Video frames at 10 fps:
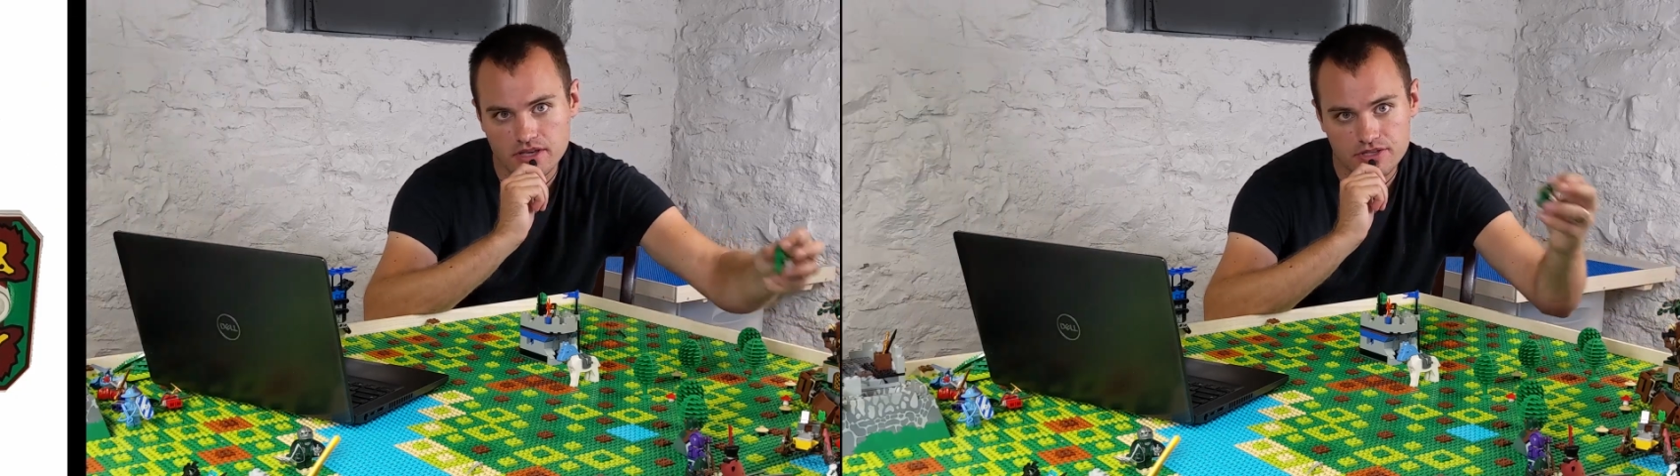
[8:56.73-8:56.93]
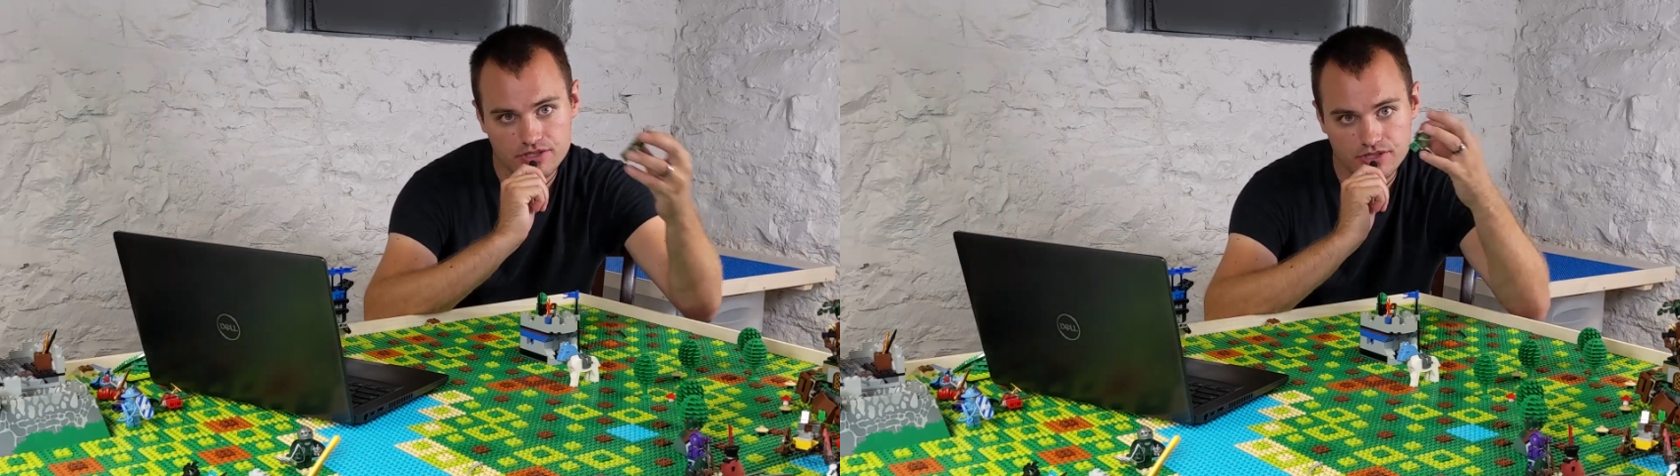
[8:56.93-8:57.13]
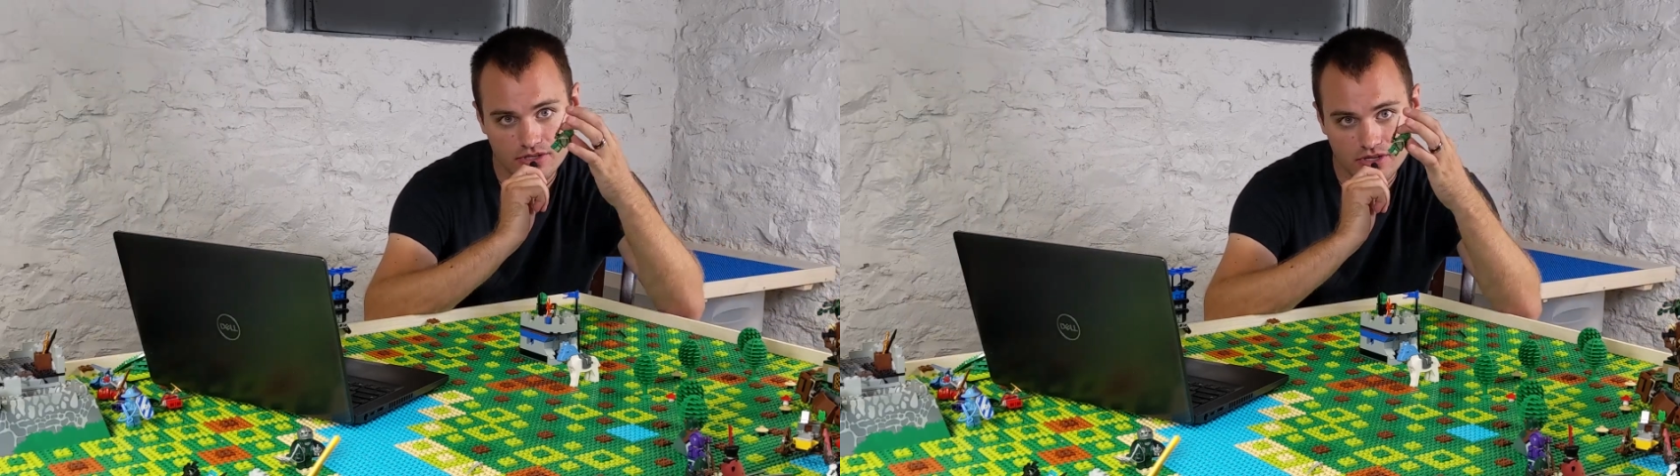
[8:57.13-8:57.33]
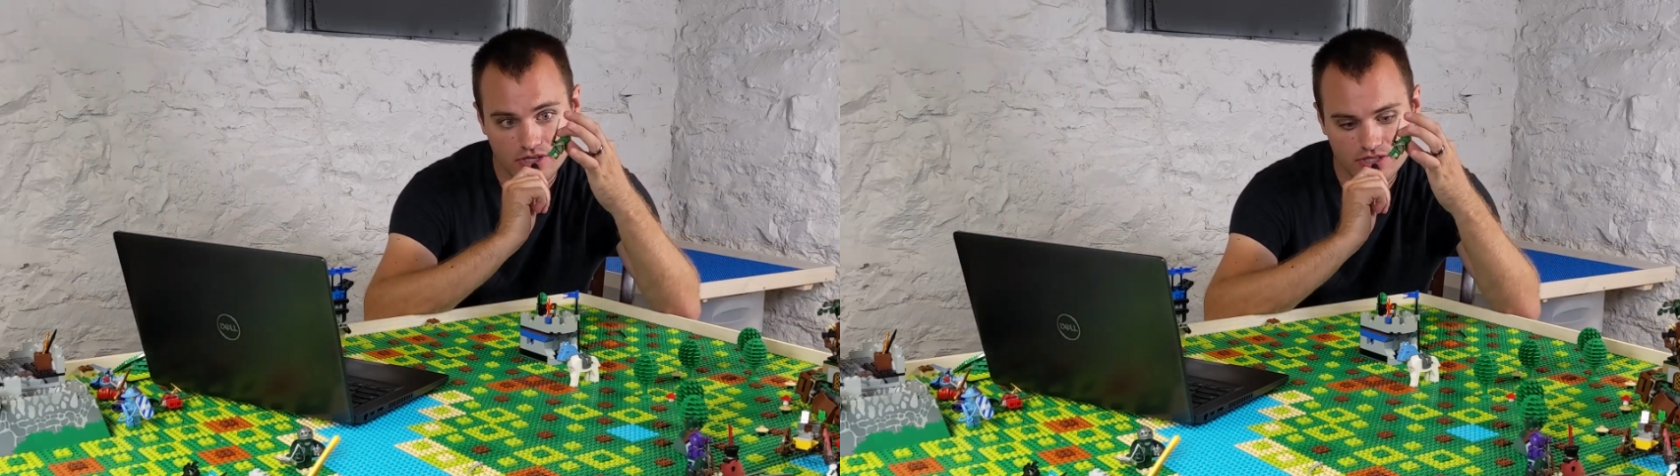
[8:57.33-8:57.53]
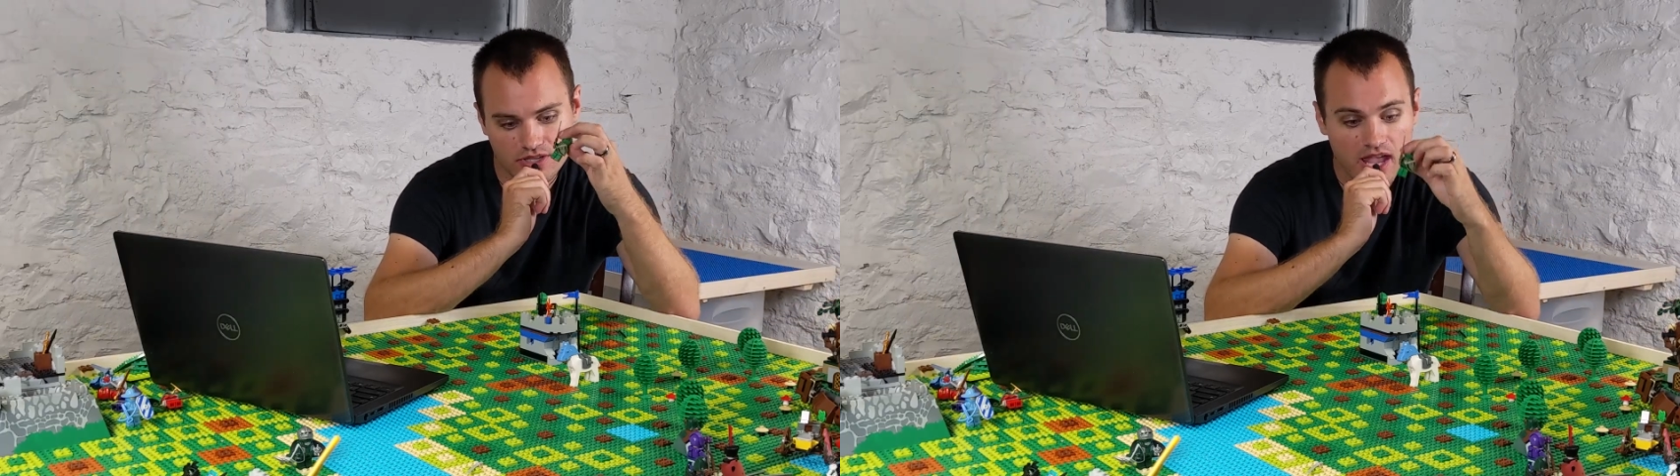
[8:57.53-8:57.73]
Sir
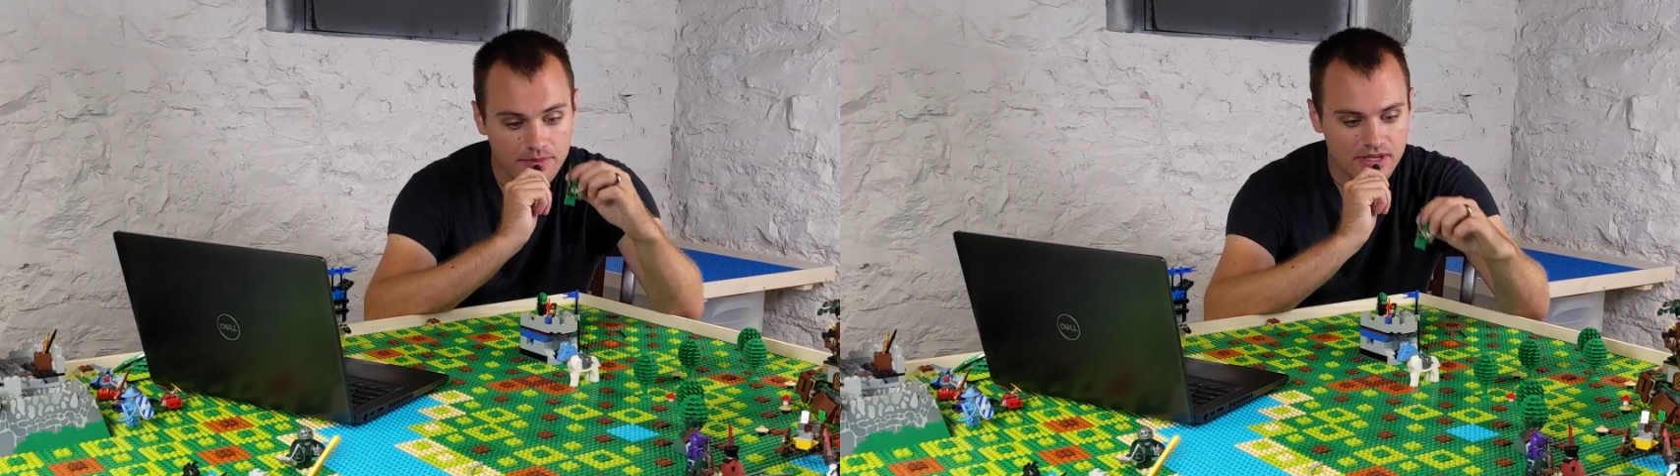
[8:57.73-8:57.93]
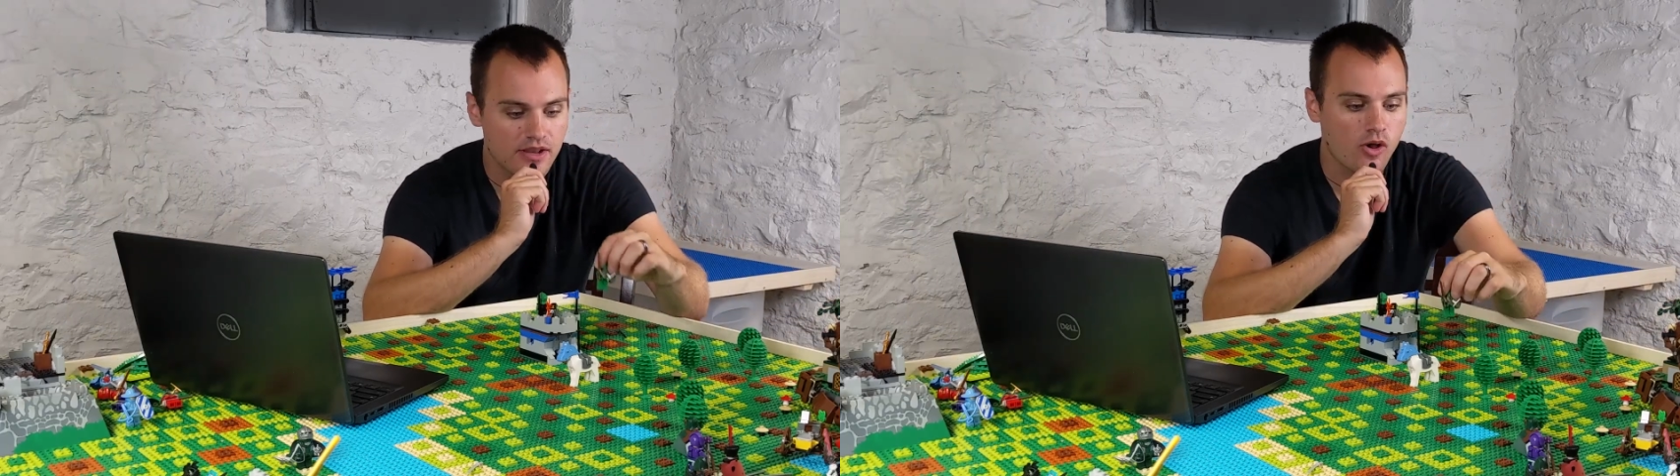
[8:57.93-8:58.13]
Simon